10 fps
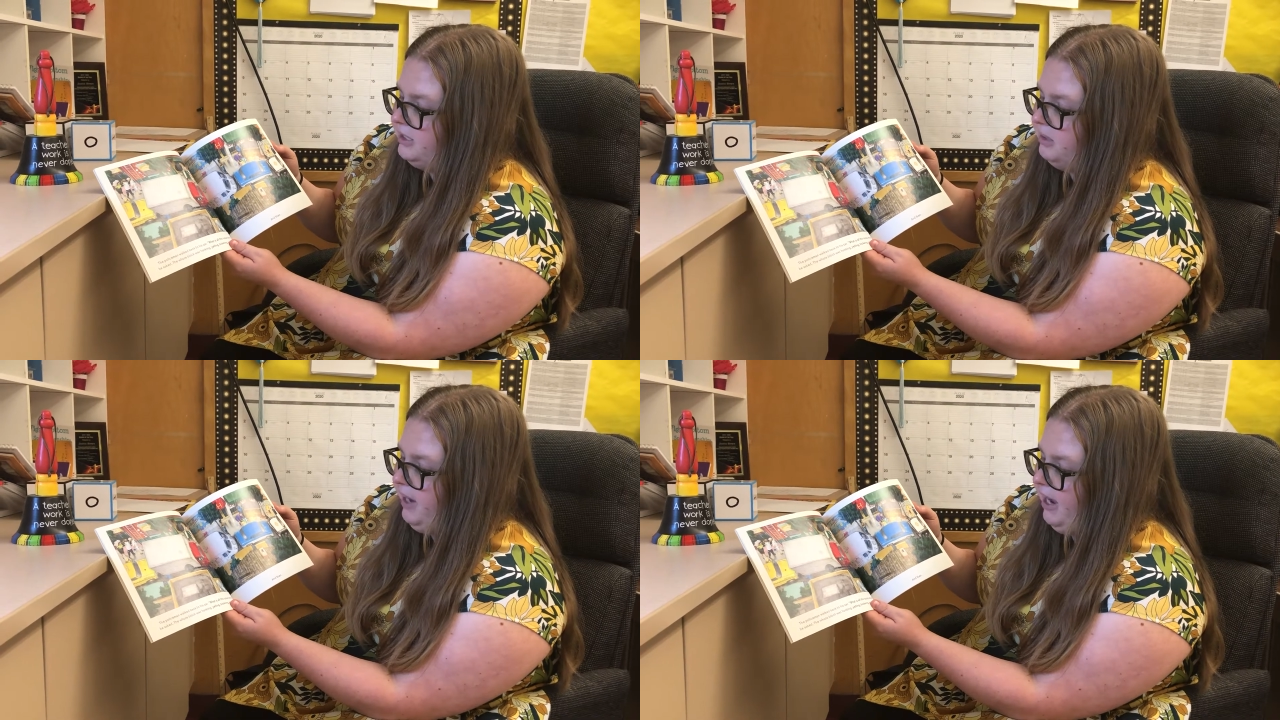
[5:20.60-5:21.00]

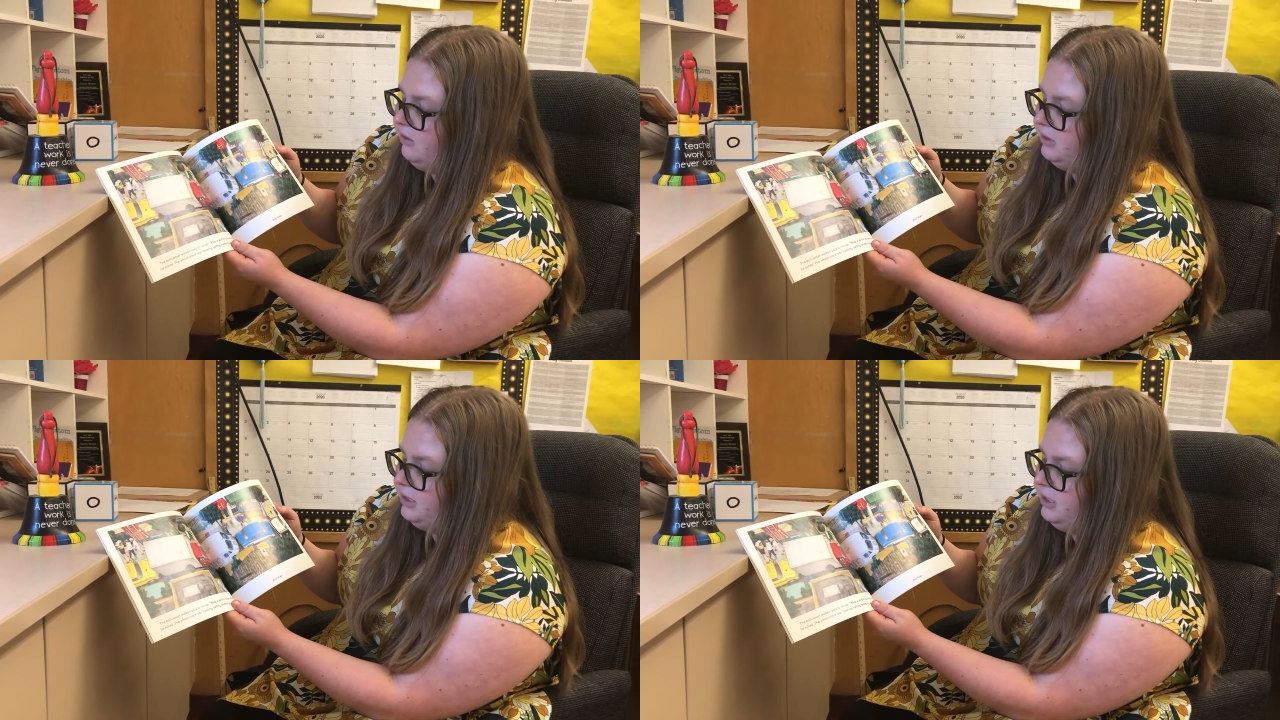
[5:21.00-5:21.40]

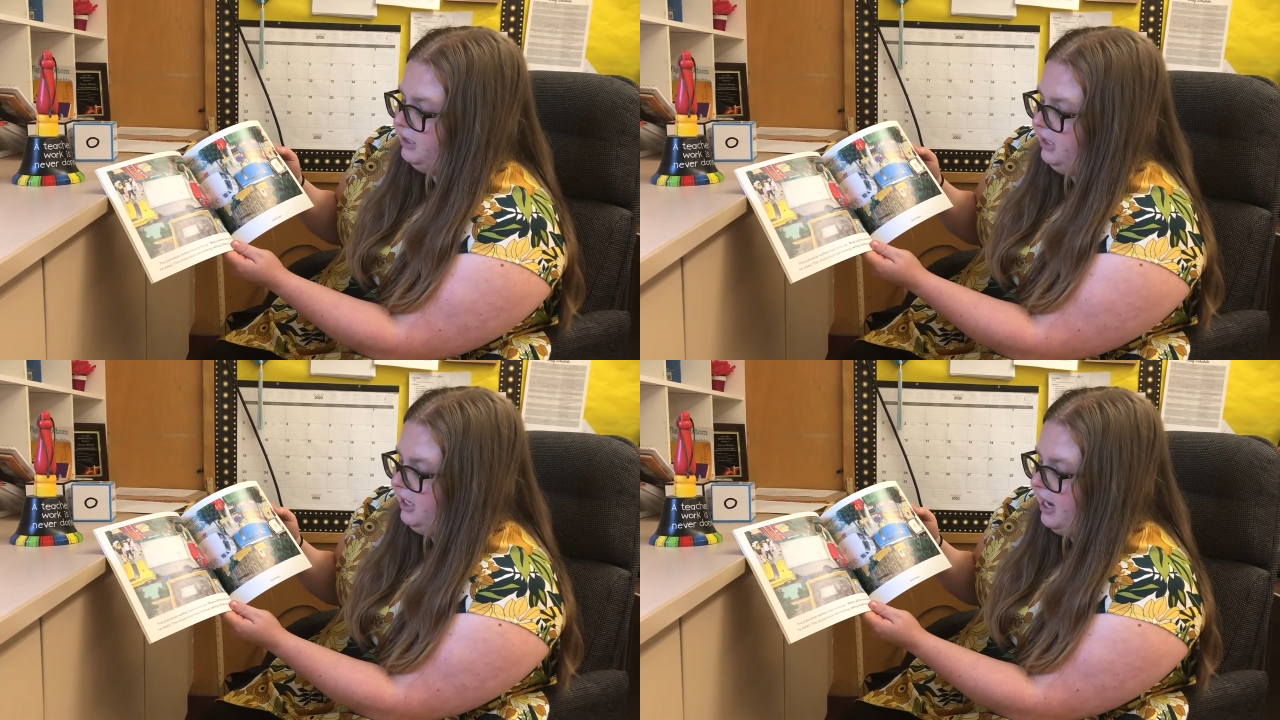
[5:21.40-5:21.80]
about?"
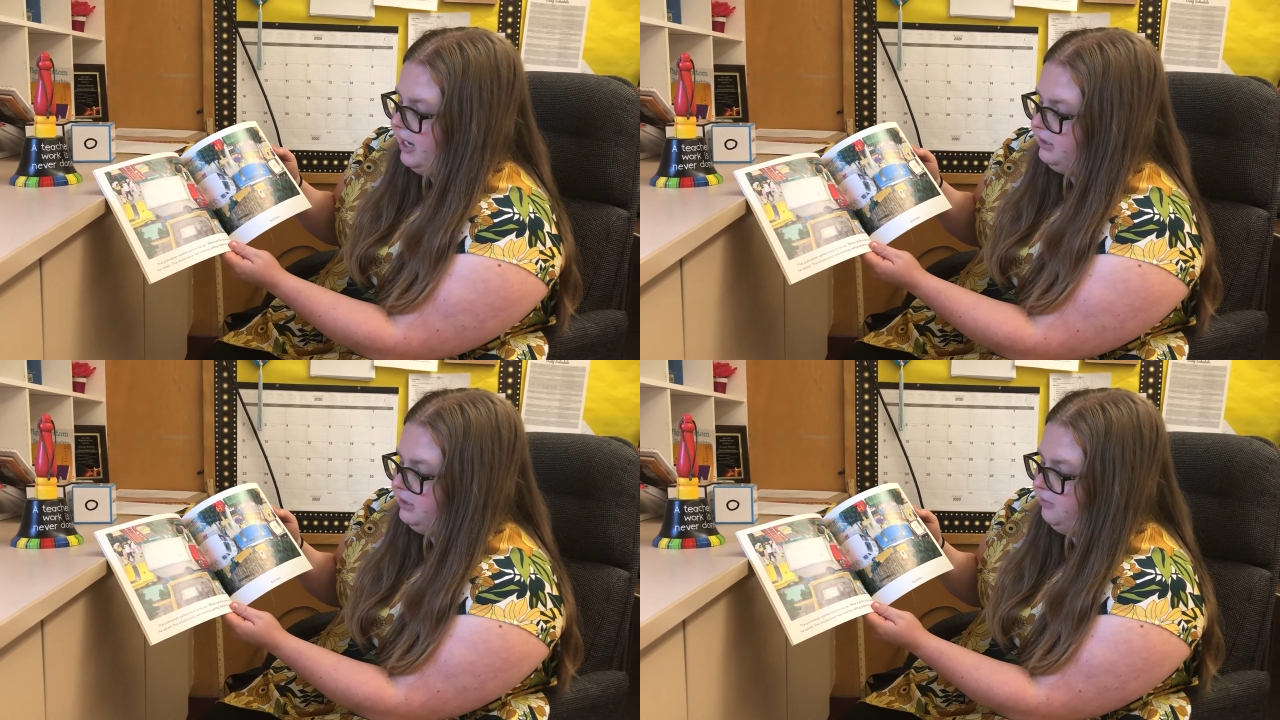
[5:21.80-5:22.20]
he
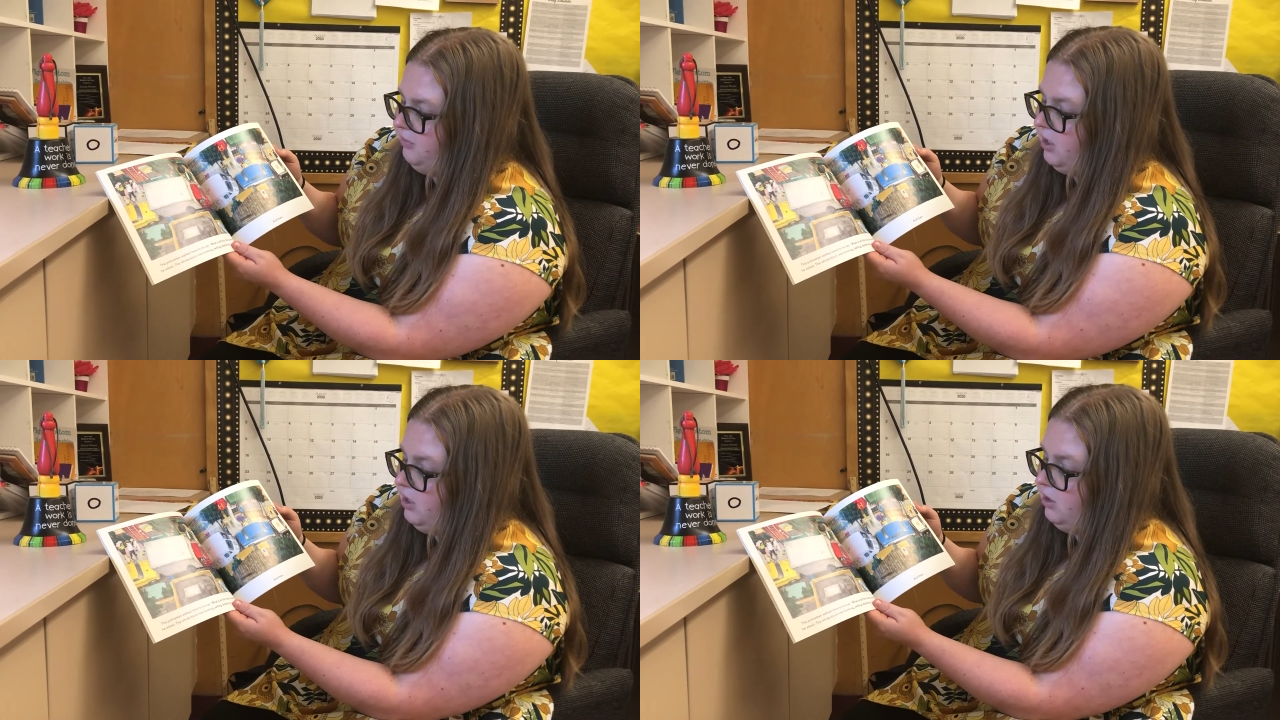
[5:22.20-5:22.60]
asked.
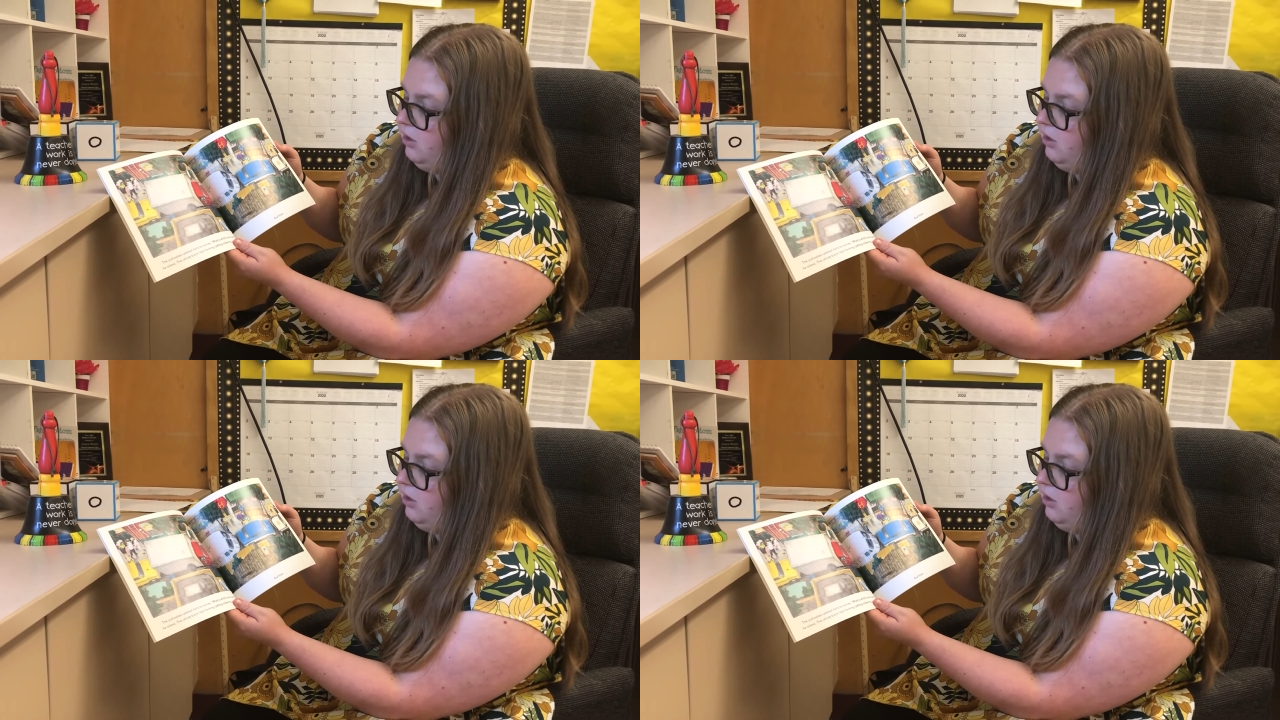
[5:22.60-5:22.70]
The